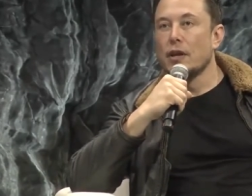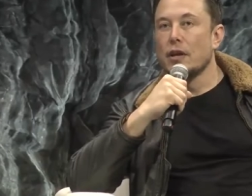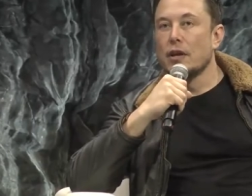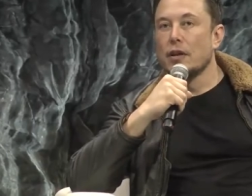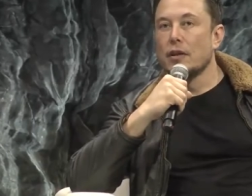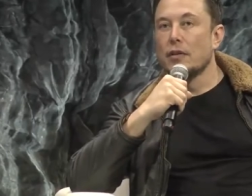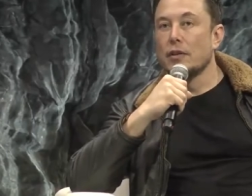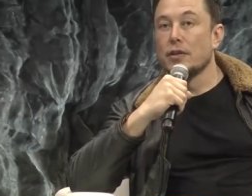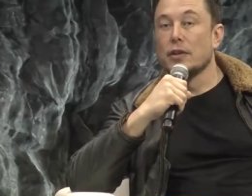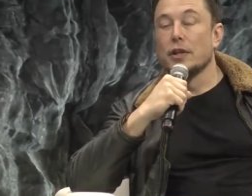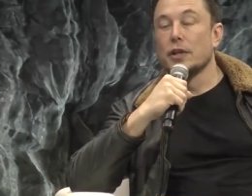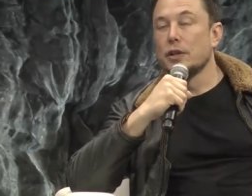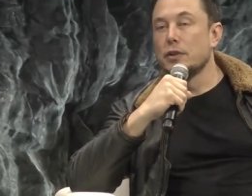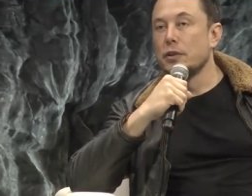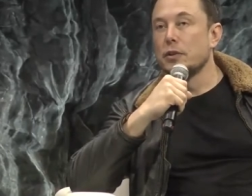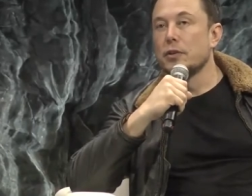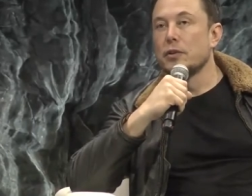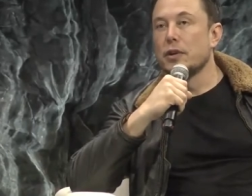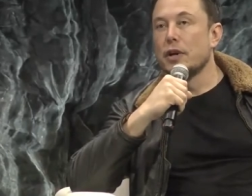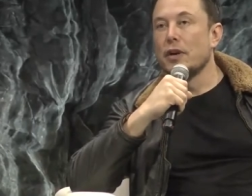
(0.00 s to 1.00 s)
there's only
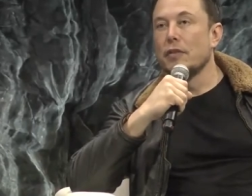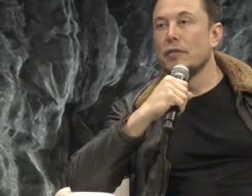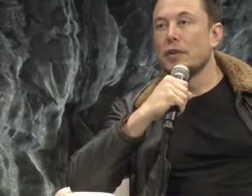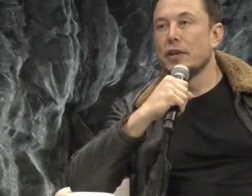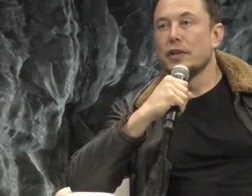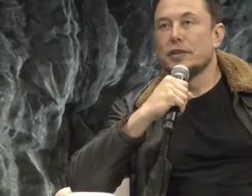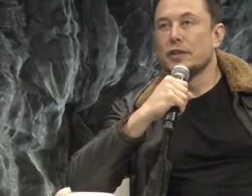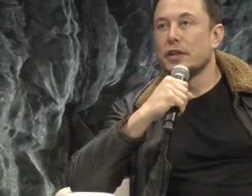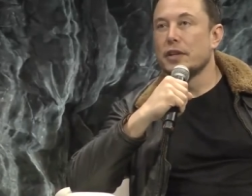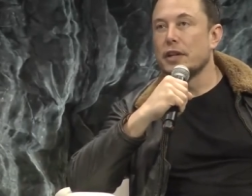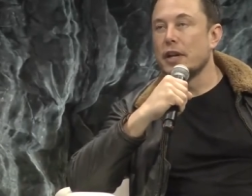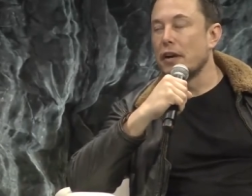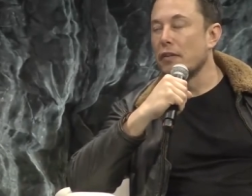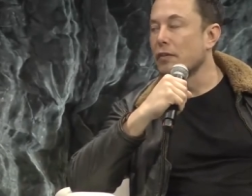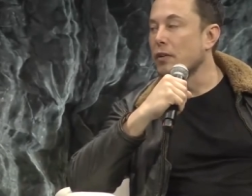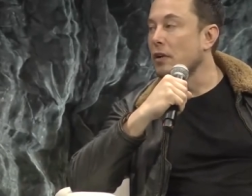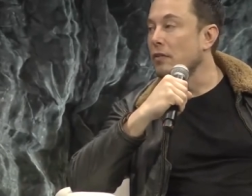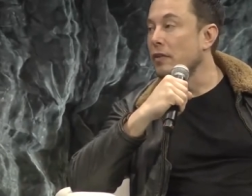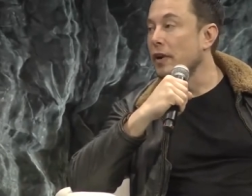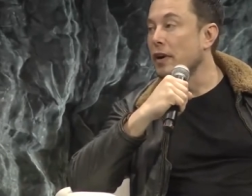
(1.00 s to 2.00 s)
two companies that
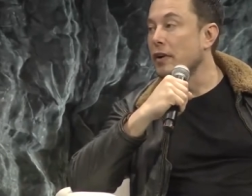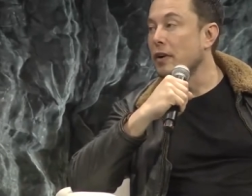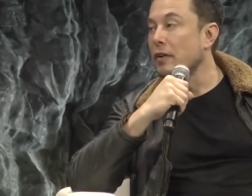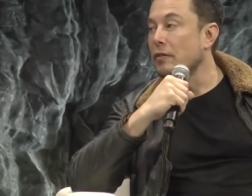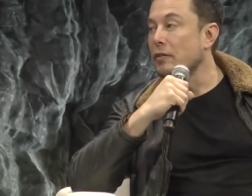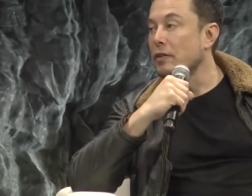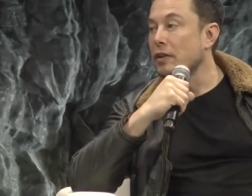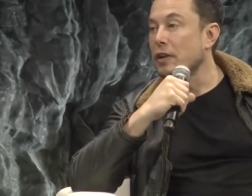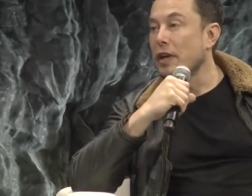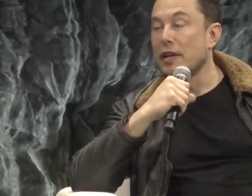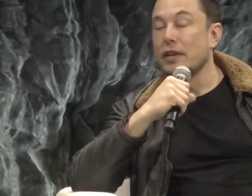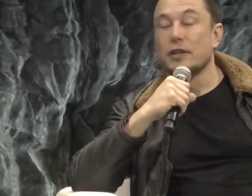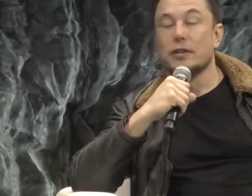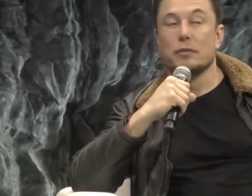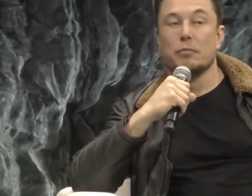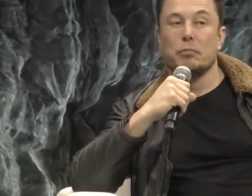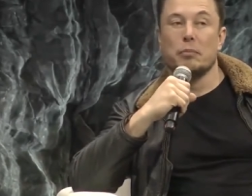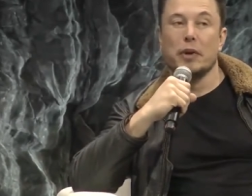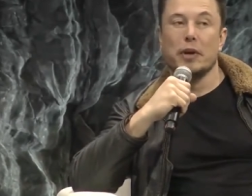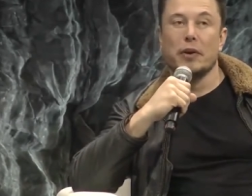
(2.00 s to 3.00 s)
haven't gone bankrupt, and there's a
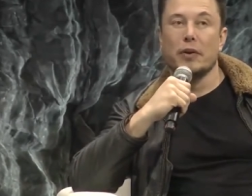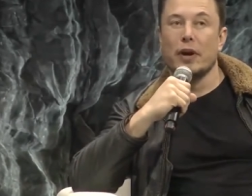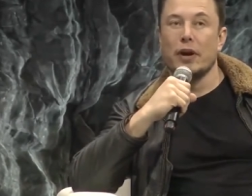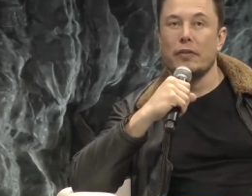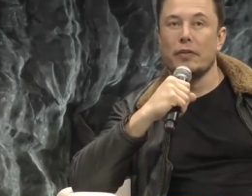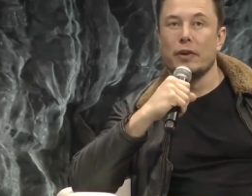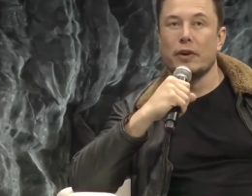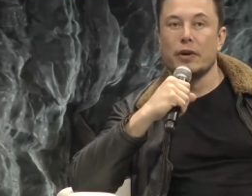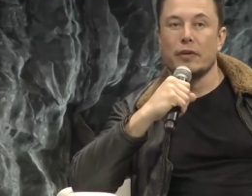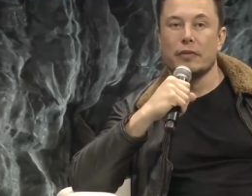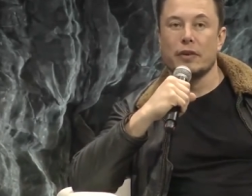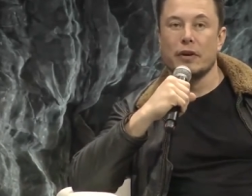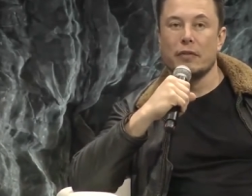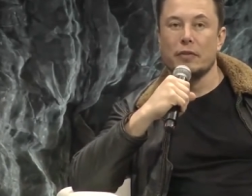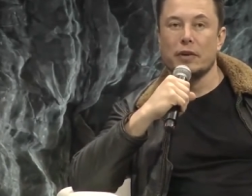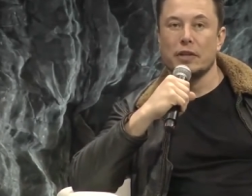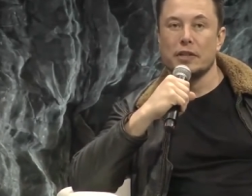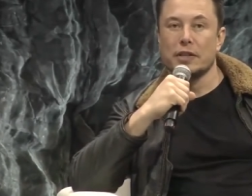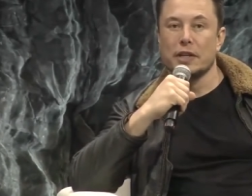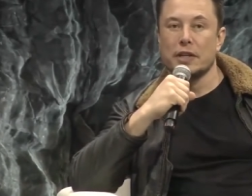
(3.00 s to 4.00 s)
big graveyard of
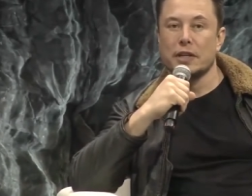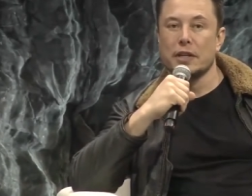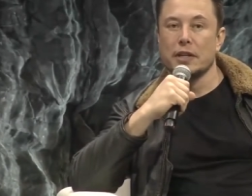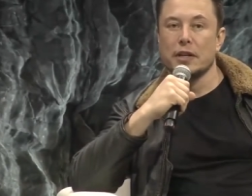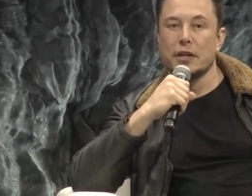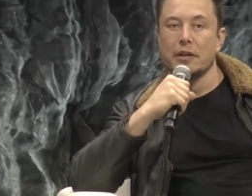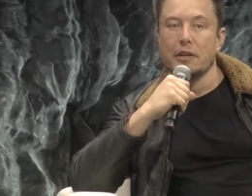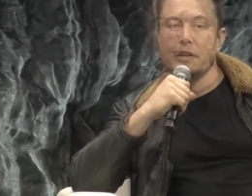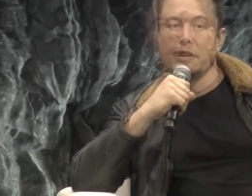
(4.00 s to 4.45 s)
companies that did.